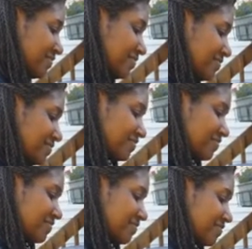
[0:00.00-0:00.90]
and she
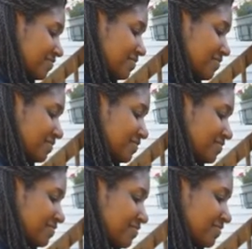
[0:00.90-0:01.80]
cooks them well.
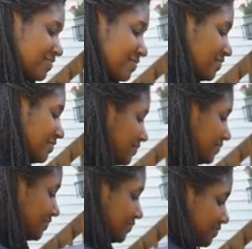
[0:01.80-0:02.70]
And if there's
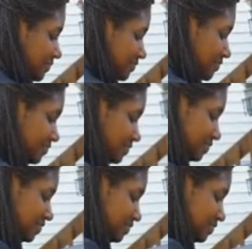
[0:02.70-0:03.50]
somebody out there